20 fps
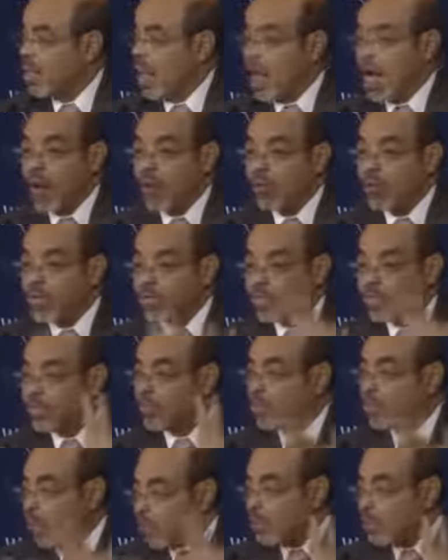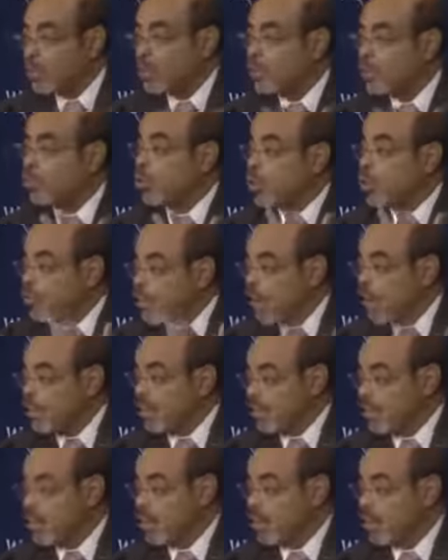how is it possible to
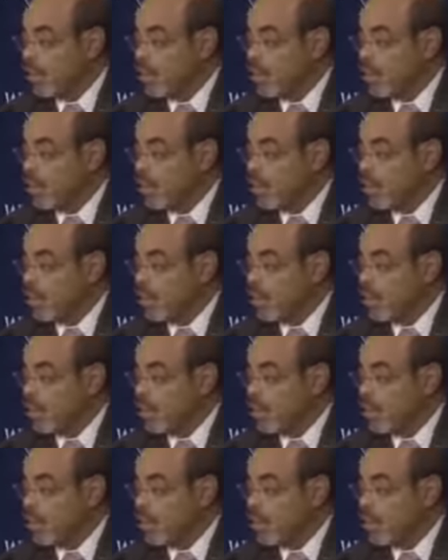imagine